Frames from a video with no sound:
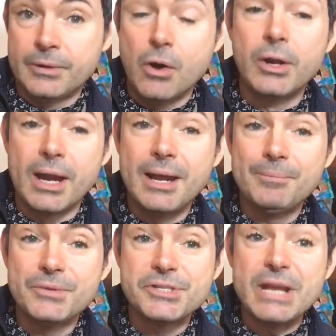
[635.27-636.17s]
Okay,
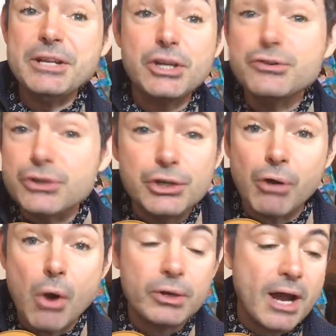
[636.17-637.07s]
so then you can do
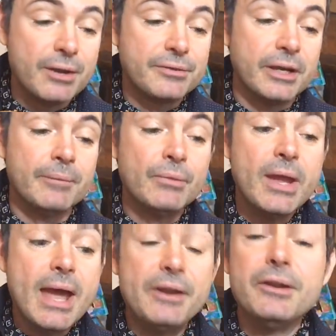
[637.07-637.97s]
your own kind of thing.
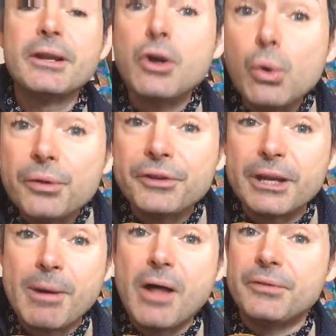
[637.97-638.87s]
And then the cool thing
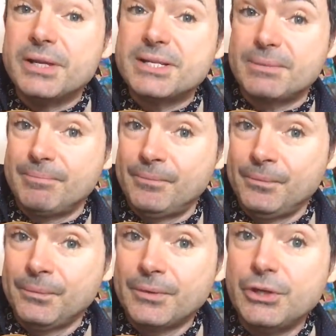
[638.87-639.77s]
about these,
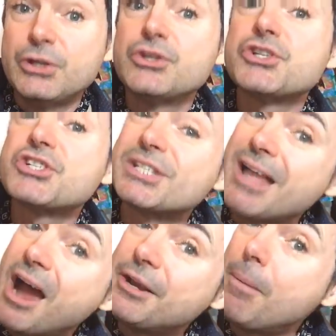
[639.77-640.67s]
you can just
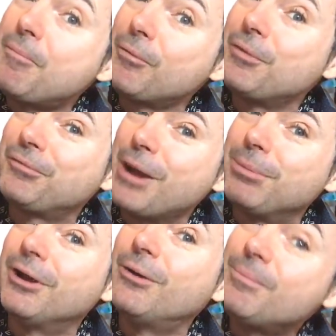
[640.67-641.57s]
slide up from a fret
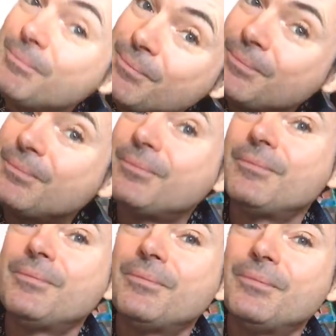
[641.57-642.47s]
below
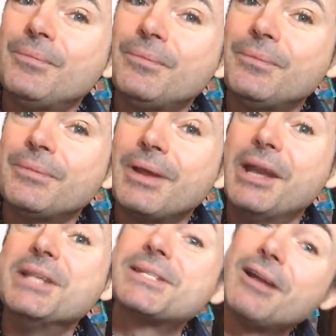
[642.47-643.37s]

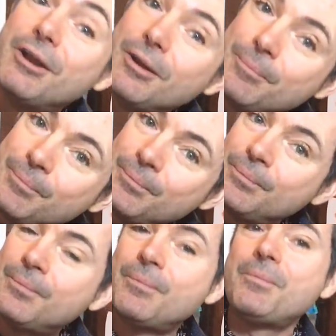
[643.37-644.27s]
and then slide up,
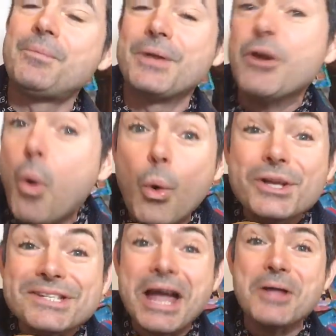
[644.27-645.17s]
and it
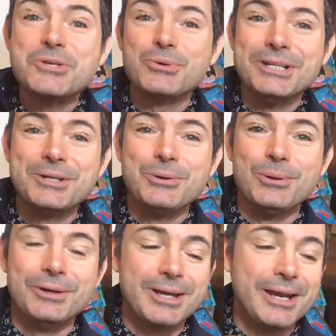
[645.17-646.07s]
always sounds really
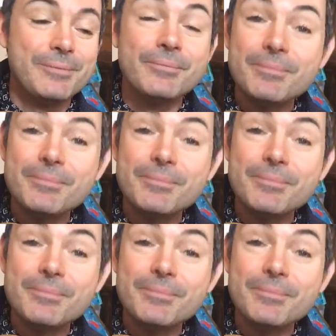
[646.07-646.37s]
cool, okay?